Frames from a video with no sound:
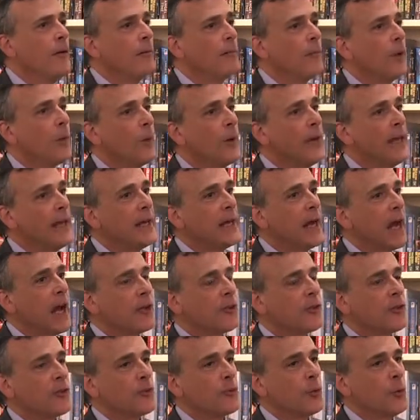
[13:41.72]
But when he
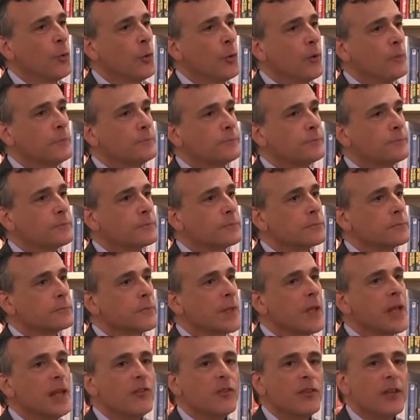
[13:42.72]
got to school,
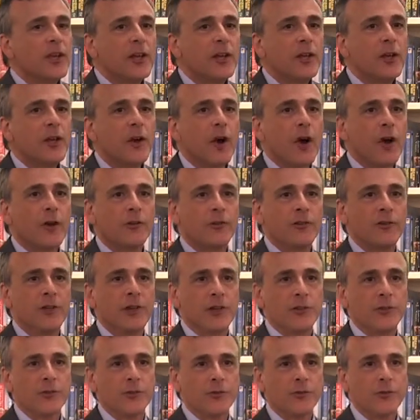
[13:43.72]
his kindergarten
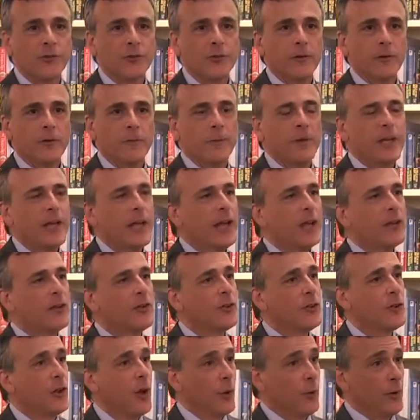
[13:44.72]
teachers began
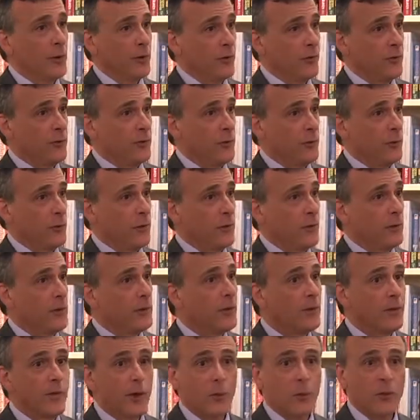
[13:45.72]
to notice
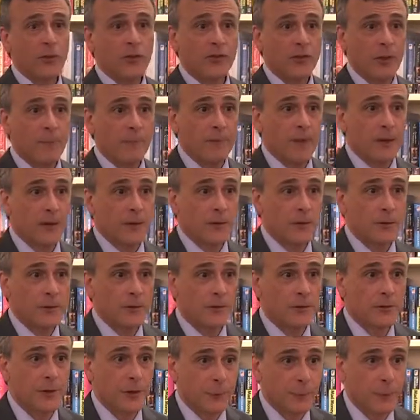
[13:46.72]
that there was something a
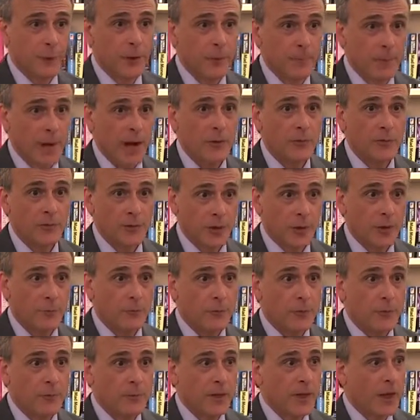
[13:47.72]
little different about
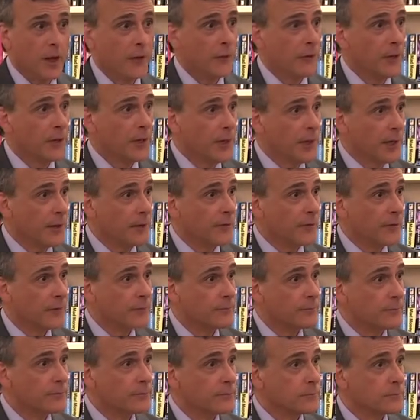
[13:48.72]
Tim from the other kids.
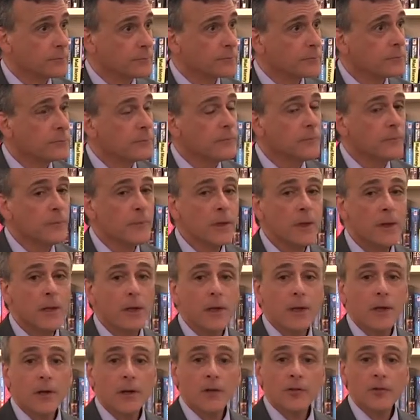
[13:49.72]

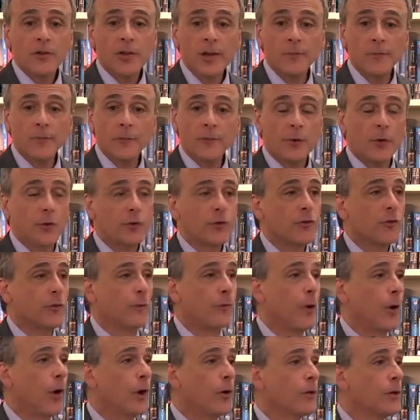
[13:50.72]
Tim, first
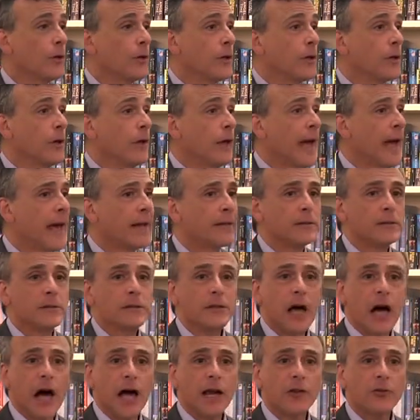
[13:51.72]
of all, had a
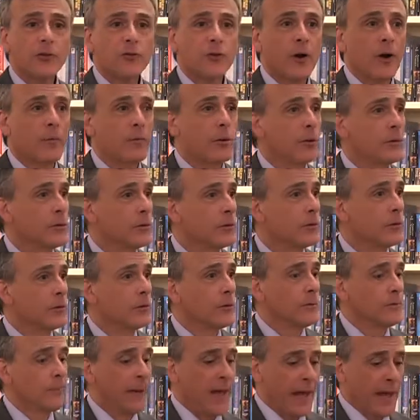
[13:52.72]
lot of trouble
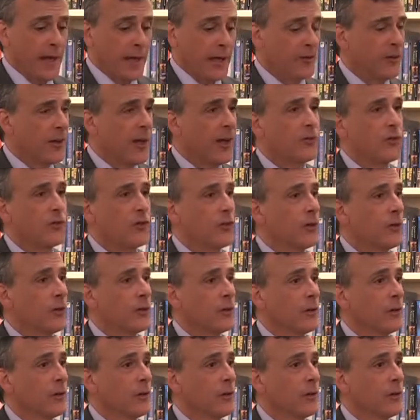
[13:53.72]
paying attention.